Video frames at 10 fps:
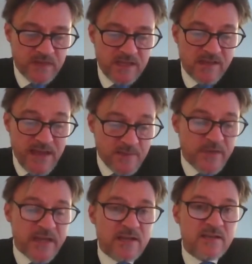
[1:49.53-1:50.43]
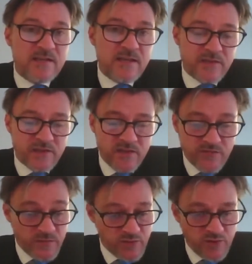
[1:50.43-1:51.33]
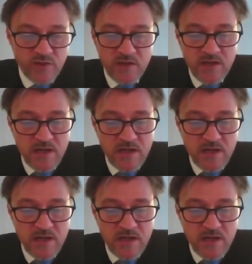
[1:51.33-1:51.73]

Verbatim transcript: That paid dividends for sure,